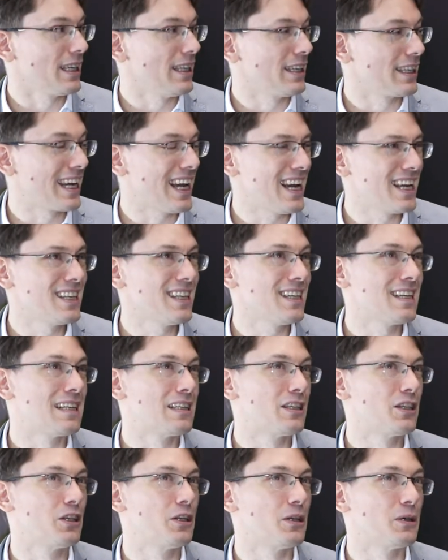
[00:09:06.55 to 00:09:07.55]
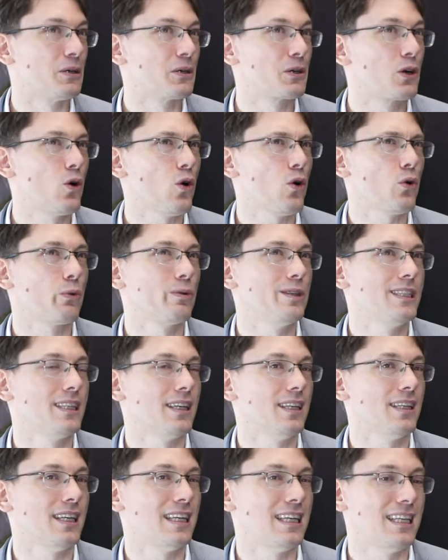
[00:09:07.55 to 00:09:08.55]
And again, the core
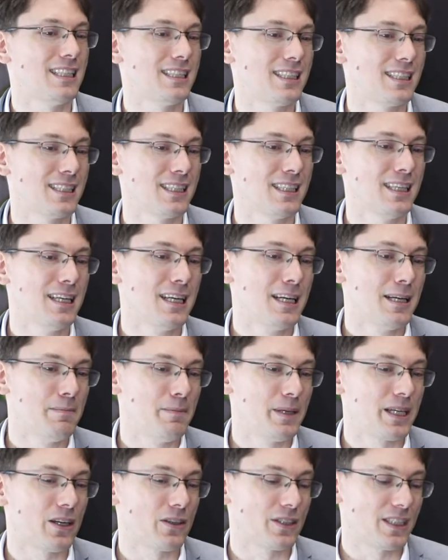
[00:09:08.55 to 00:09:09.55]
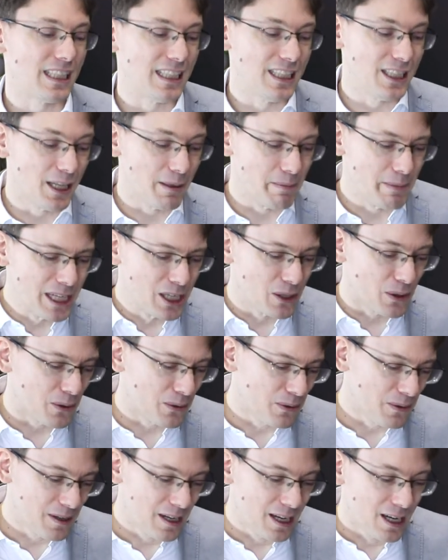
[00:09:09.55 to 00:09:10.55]
reason it's because in the middle